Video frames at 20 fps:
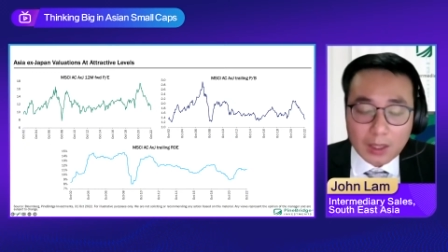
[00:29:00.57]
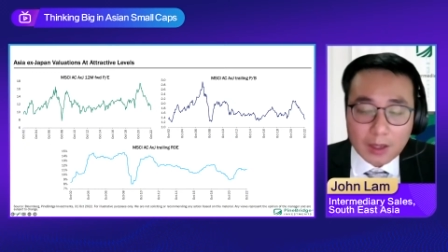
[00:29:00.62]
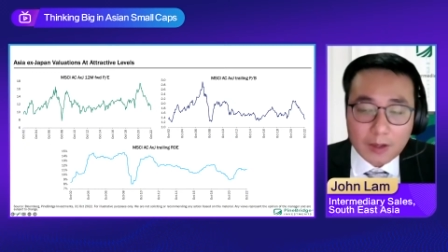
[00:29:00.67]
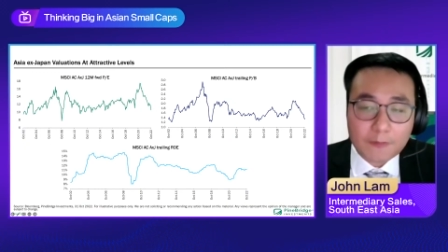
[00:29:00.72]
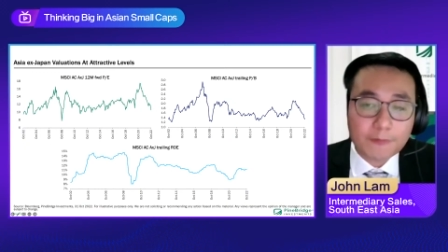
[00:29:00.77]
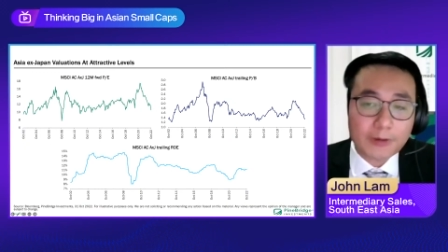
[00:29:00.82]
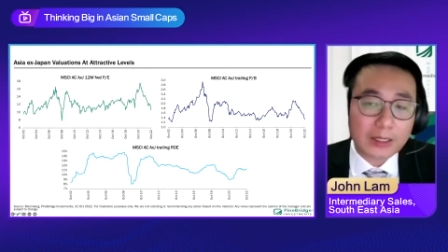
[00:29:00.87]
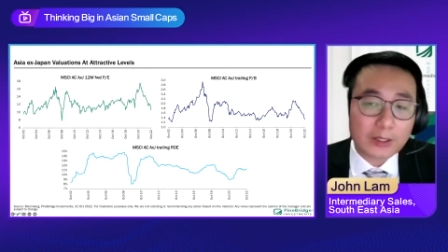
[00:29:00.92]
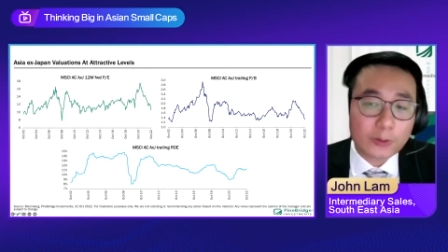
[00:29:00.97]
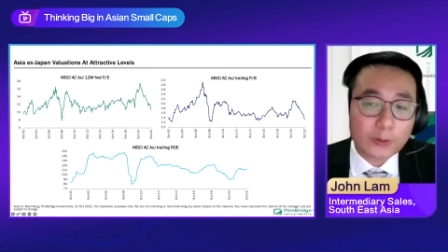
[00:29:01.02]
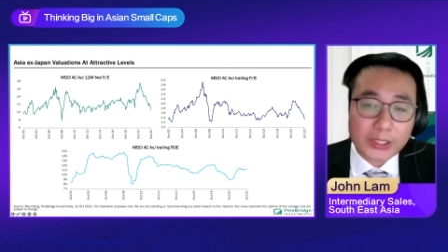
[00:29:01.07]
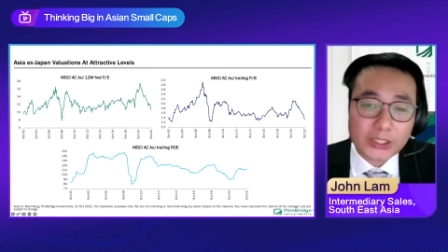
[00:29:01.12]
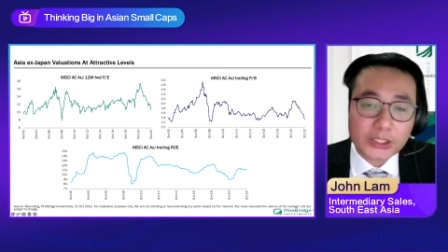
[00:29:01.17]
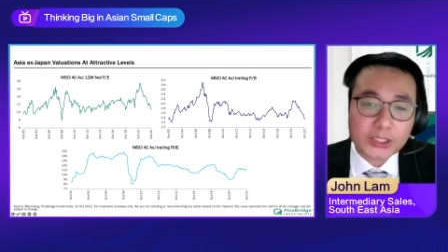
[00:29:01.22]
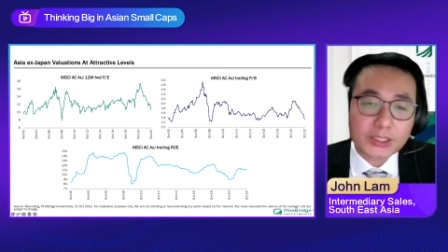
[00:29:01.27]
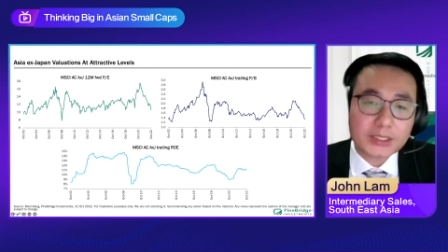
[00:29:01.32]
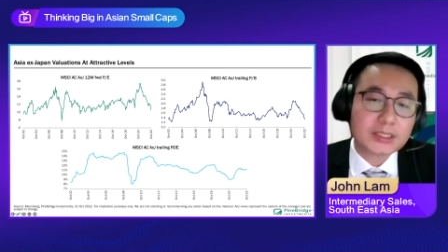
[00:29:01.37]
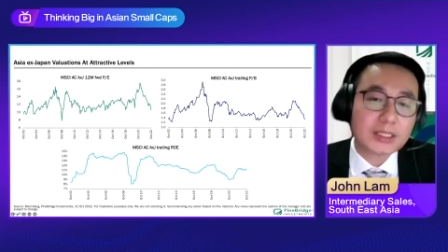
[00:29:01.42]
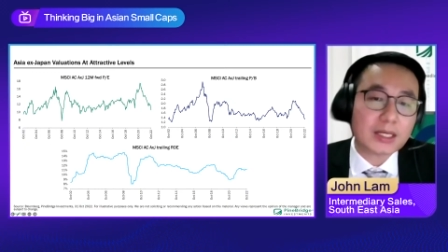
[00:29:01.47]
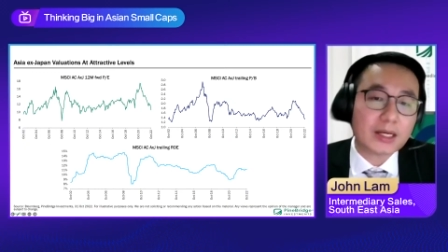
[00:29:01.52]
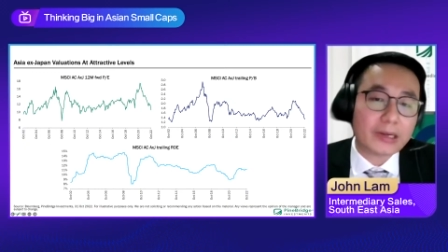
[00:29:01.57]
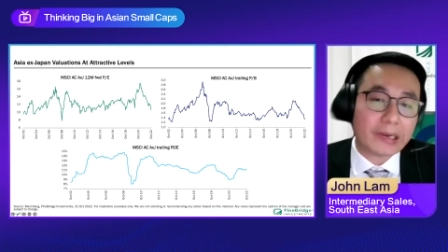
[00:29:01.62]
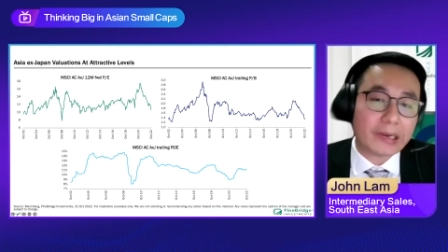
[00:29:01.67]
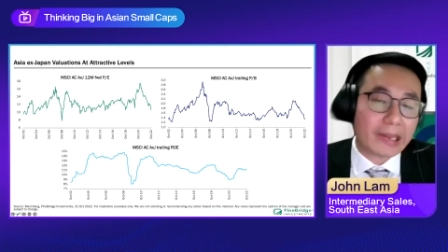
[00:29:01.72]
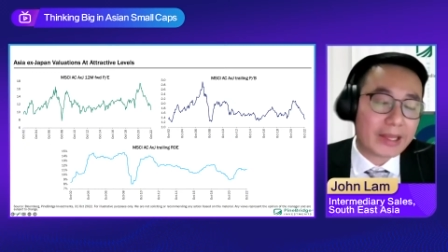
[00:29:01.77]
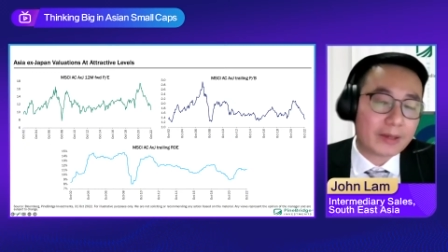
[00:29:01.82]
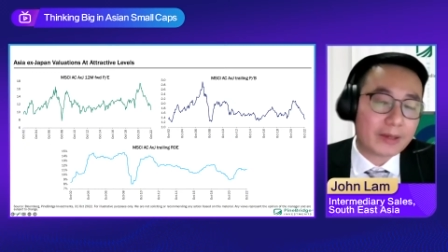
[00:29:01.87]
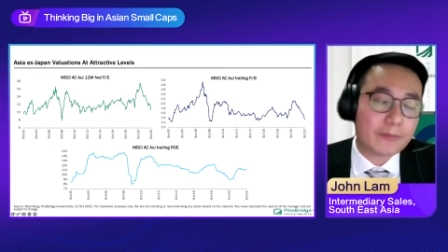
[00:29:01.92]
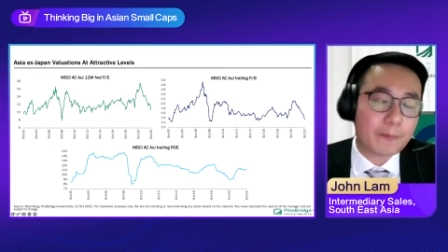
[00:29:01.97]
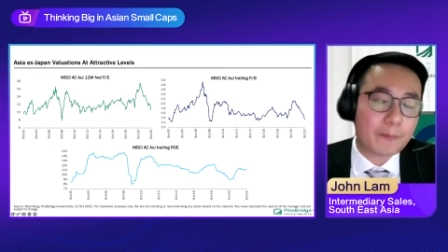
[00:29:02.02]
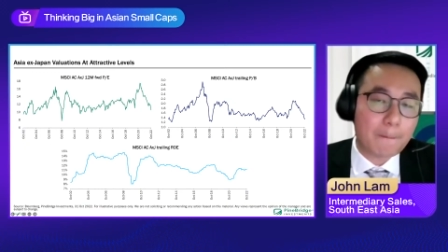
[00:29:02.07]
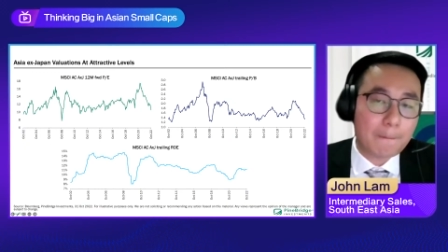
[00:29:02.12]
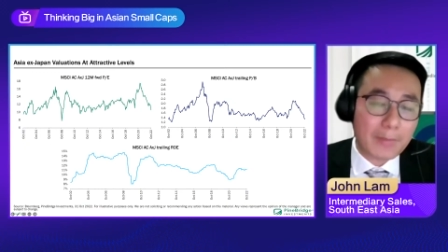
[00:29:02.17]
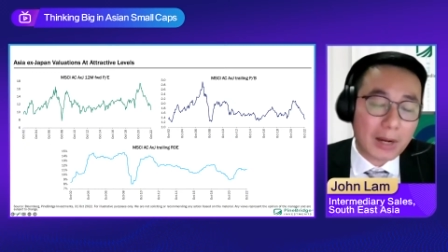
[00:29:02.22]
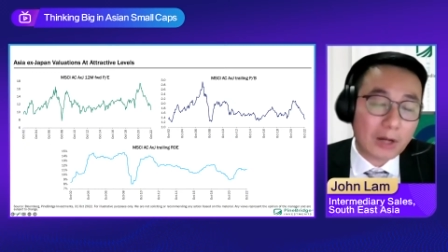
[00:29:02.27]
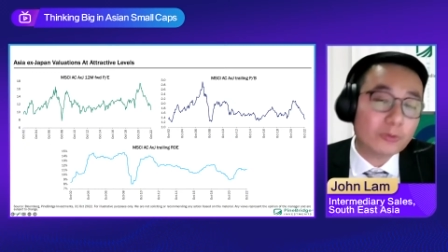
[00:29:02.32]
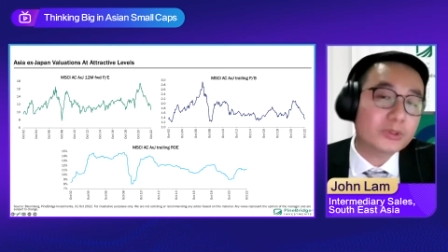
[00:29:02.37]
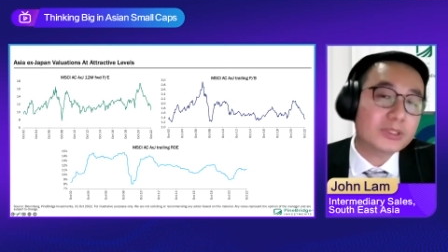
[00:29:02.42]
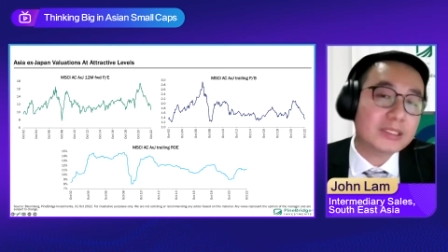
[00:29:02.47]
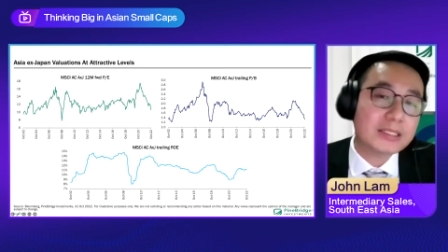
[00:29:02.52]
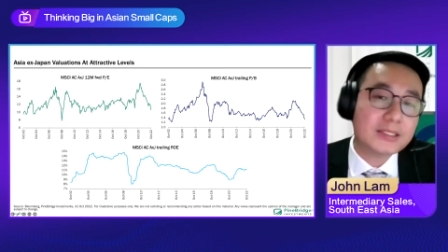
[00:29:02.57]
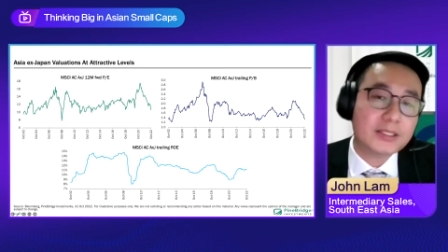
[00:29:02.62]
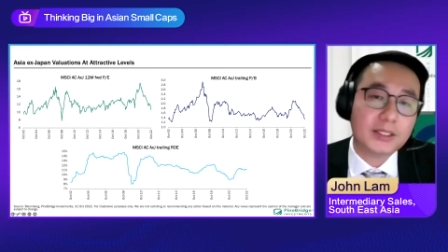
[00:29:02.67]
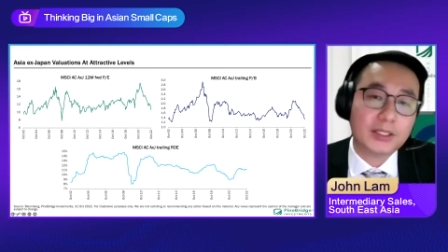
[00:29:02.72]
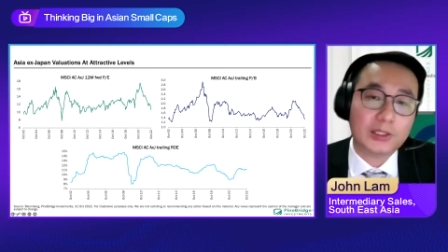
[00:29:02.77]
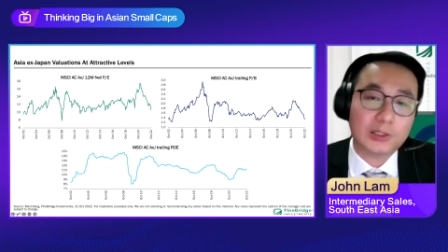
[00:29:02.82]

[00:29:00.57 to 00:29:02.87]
valuations are at multi-year